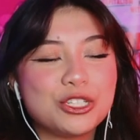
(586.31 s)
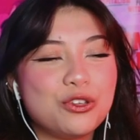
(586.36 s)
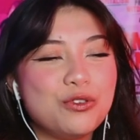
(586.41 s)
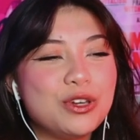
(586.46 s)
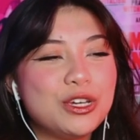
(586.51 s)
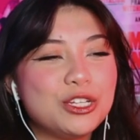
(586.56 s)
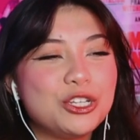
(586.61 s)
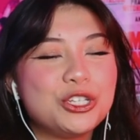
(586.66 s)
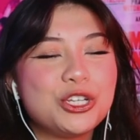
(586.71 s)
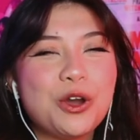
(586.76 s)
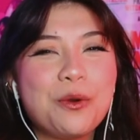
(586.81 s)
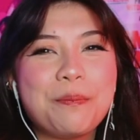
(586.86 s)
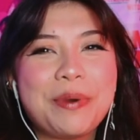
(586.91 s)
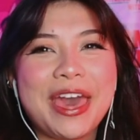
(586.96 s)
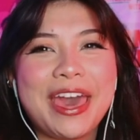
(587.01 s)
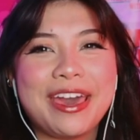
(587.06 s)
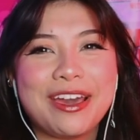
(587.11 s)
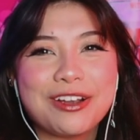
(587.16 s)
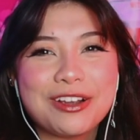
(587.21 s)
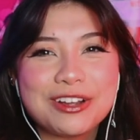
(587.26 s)
so you could show
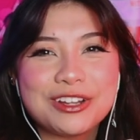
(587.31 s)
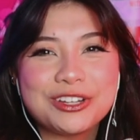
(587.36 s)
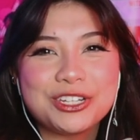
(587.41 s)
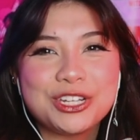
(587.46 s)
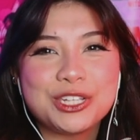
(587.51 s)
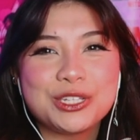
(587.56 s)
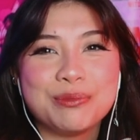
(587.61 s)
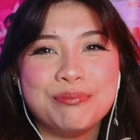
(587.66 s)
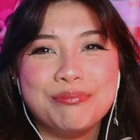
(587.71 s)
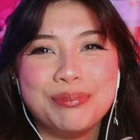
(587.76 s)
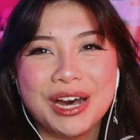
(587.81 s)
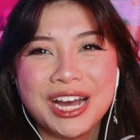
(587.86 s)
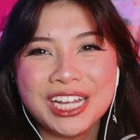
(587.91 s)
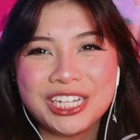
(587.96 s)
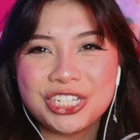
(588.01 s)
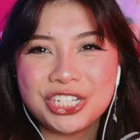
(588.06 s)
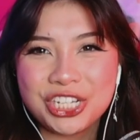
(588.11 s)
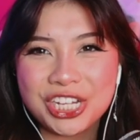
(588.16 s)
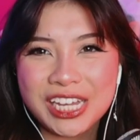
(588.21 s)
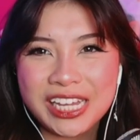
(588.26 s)
Parrish's
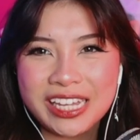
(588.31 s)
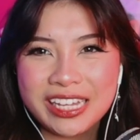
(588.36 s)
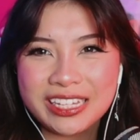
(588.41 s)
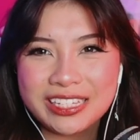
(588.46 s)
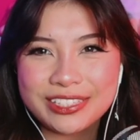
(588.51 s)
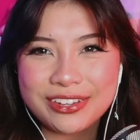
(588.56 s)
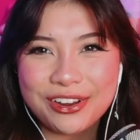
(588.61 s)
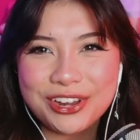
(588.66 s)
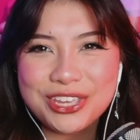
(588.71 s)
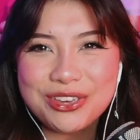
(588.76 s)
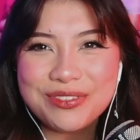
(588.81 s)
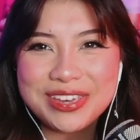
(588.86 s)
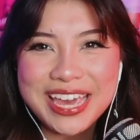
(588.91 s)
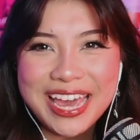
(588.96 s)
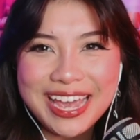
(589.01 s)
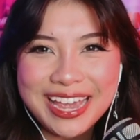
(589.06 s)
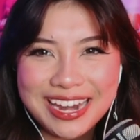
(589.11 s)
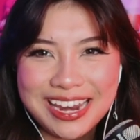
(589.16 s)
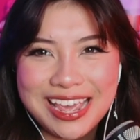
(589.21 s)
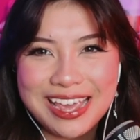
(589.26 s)
butt cheeks? Are you
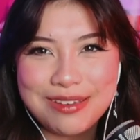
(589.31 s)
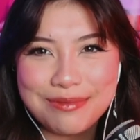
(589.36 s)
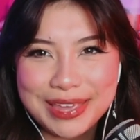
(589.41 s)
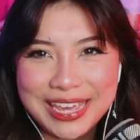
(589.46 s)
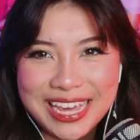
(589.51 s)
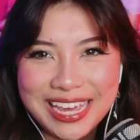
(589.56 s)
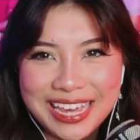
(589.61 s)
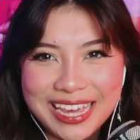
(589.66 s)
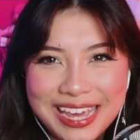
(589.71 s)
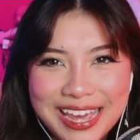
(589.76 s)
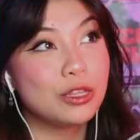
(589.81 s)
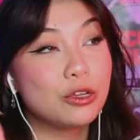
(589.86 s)
kidding me?